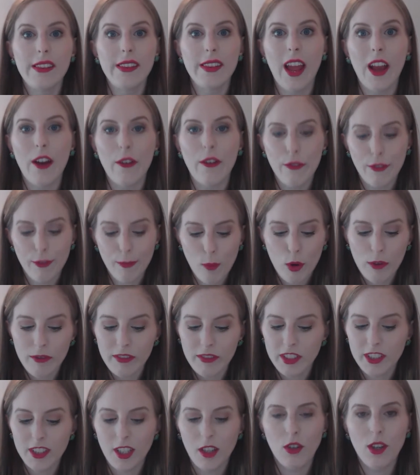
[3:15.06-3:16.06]
Now, for more
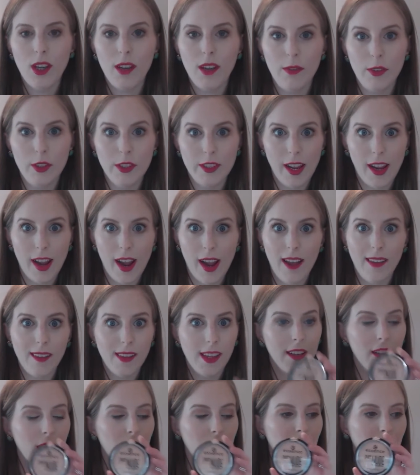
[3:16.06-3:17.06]
of a subtle everyday
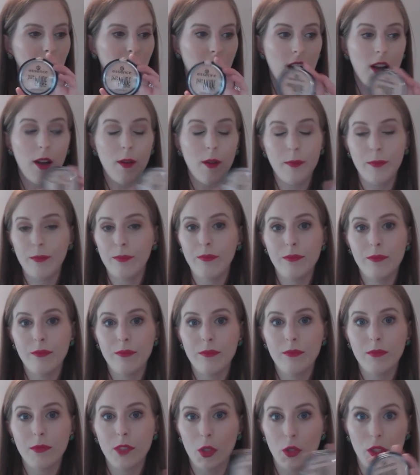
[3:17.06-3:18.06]
highlighter,
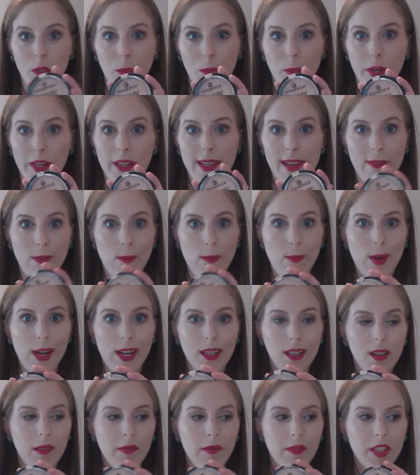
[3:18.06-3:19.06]
no surprise
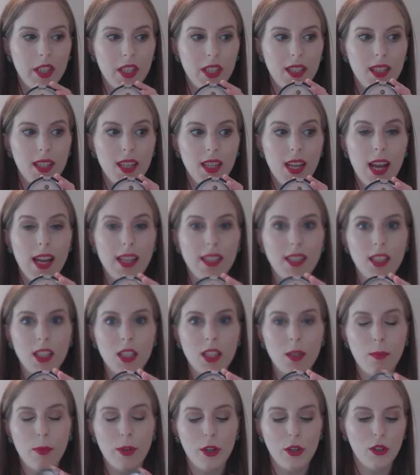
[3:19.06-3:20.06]
everybody loves this, the
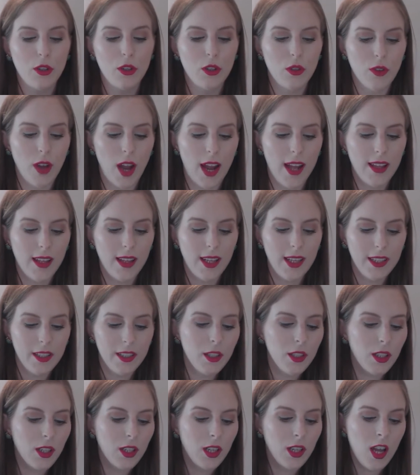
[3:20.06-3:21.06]
Essence Pure Nude
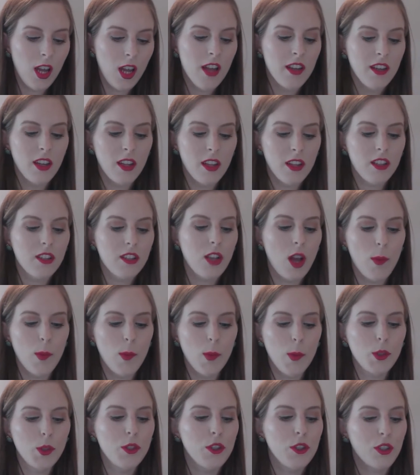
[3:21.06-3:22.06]
Highlighter. Now, this
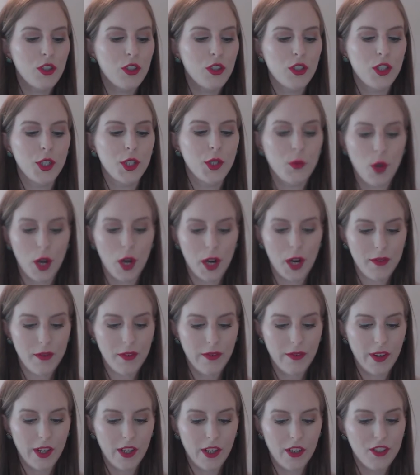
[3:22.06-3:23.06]
almost looks too dark
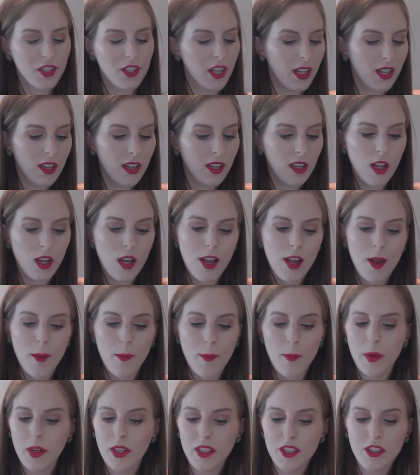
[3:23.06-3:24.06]
for fair skin,
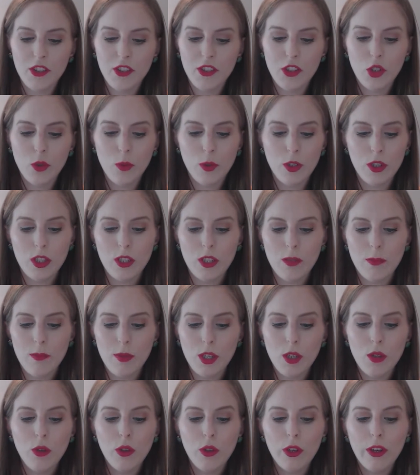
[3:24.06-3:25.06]
but it still works
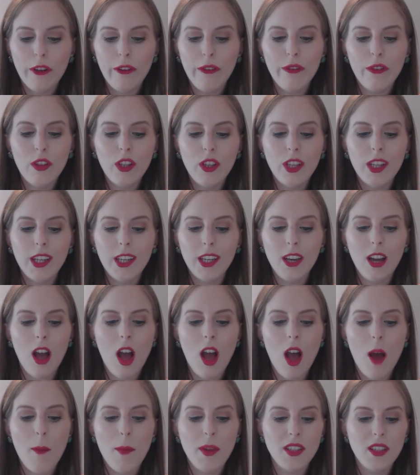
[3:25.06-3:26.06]
beautifully.
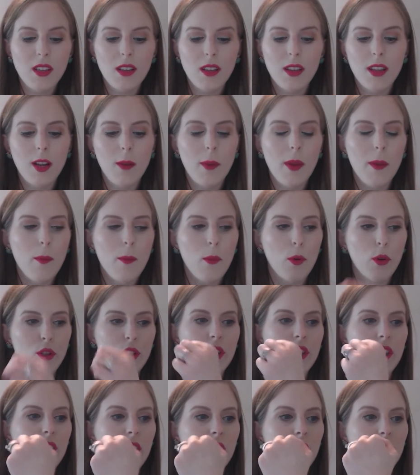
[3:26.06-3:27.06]
It's a little bit more
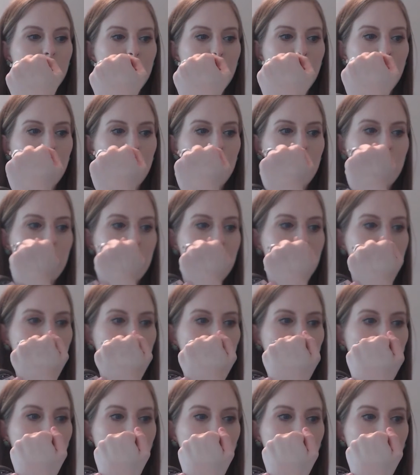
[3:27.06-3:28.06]
skin toned. It's
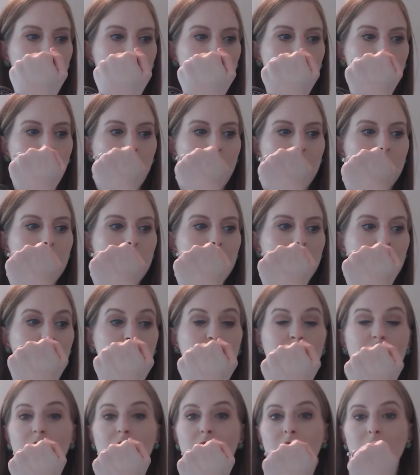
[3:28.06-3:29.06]
the one on the bottom.
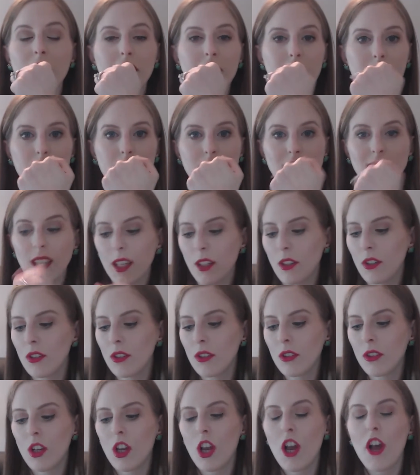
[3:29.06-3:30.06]
It's very, very
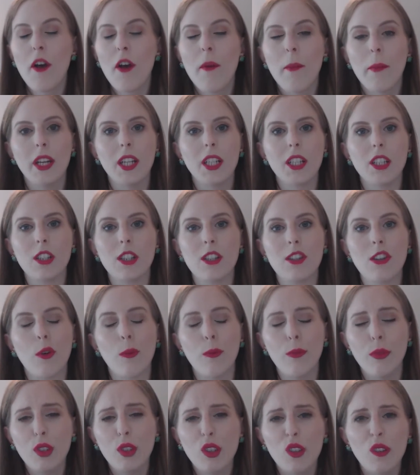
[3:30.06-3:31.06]
subtle, but it's
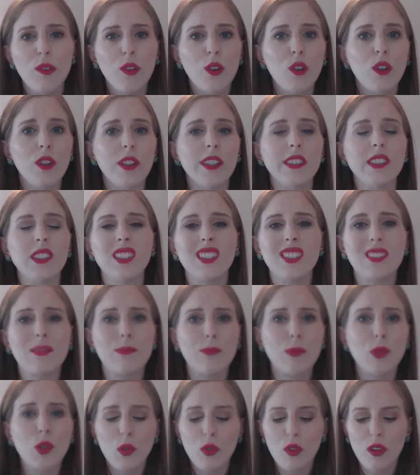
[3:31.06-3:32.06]
so beautiful and
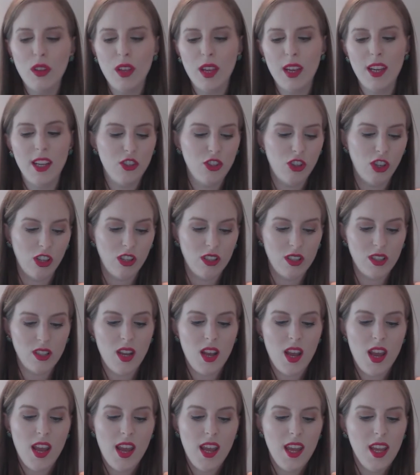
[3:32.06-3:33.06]
smooth, and it's just,
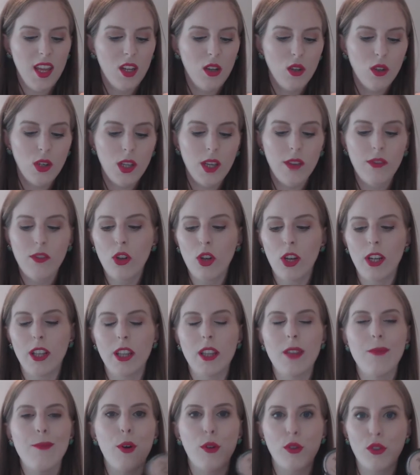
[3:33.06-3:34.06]
it'll give you
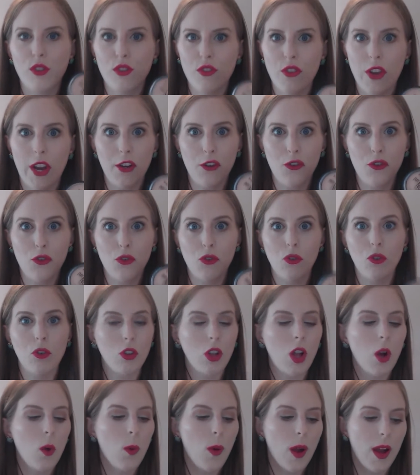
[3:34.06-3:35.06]
like the most natural
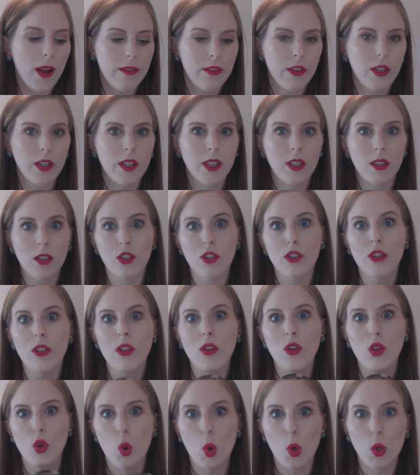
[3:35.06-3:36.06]
glow ever, and it
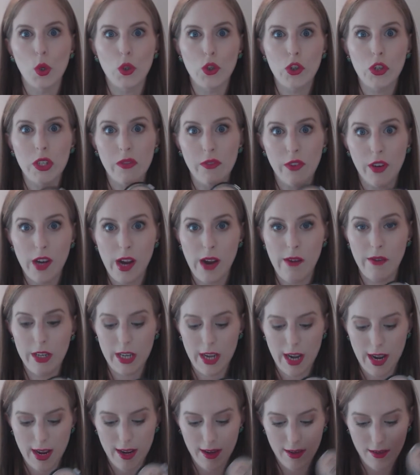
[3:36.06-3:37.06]
looks gorgeous for every
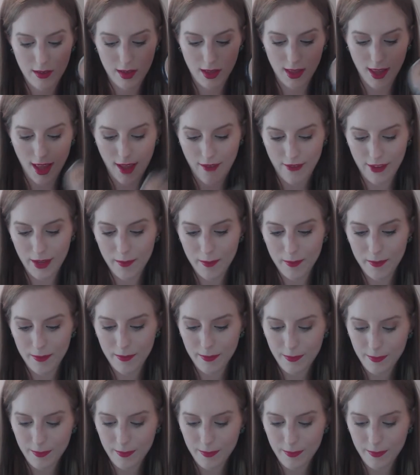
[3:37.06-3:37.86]
day. Love it.